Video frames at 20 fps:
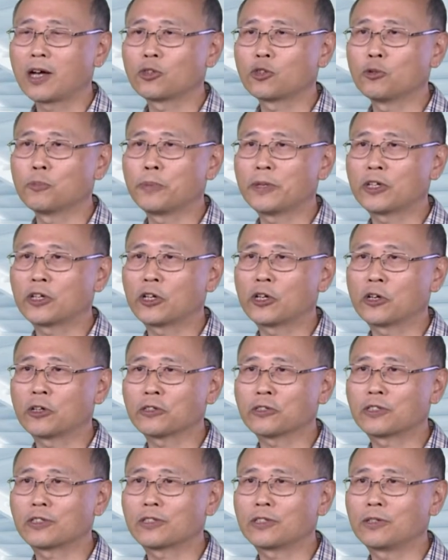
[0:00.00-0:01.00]
to be
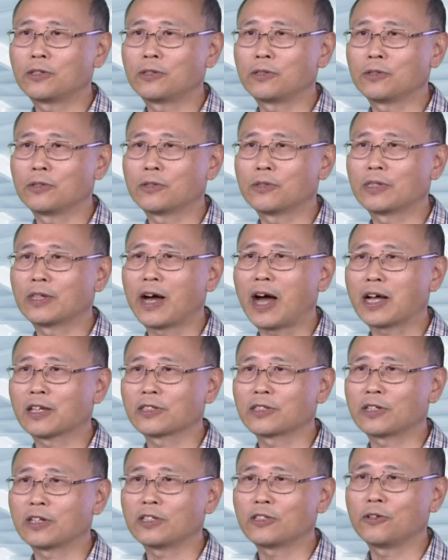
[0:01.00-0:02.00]
close to the
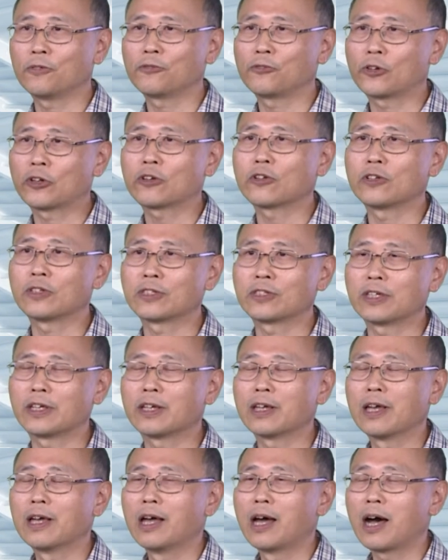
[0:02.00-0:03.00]
oscillation
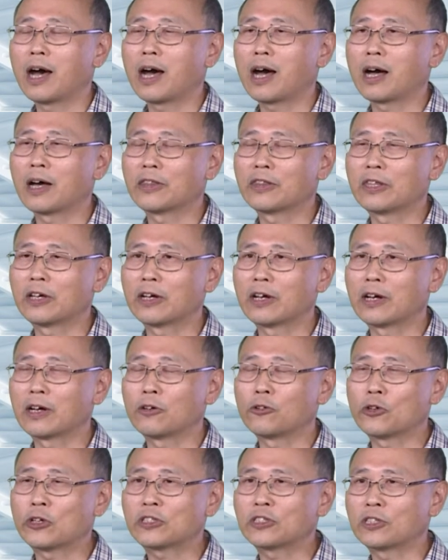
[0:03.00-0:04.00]
frequency, the
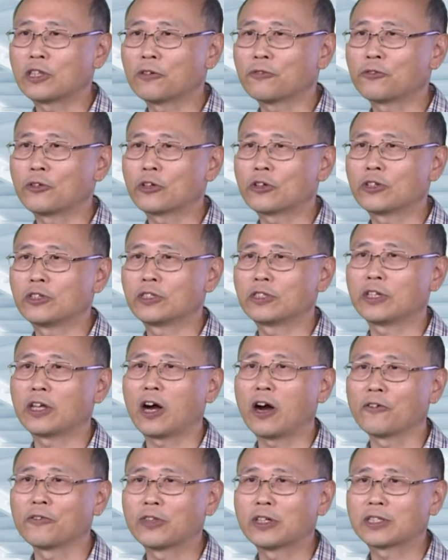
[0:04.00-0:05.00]
resonant frequency
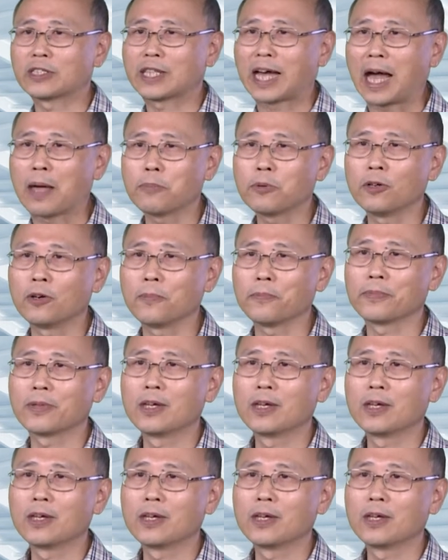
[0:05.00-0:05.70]
of this dipole.